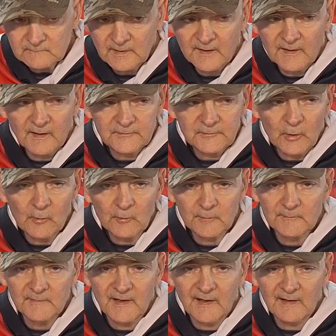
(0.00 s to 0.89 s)
And I
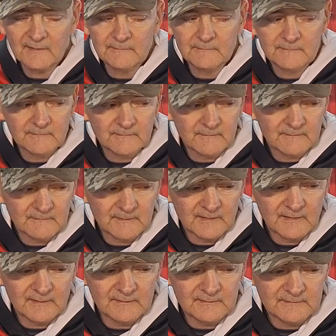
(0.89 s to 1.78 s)
told him that,
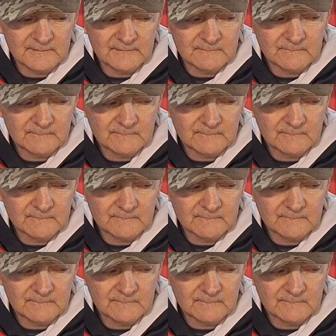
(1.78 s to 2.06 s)
and